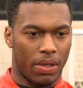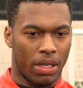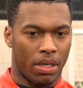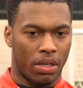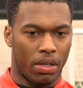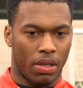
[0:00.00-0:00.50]

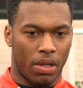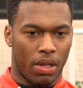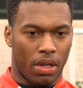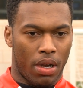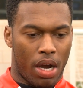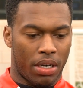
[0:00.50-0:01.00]
And
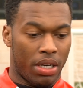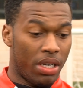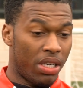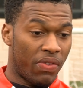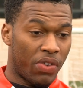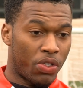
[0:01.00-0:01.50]
on an
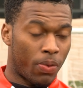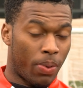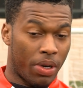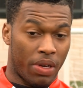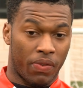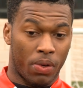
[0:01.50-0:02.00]
individual
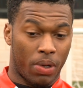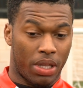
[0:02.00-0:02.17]
point of view,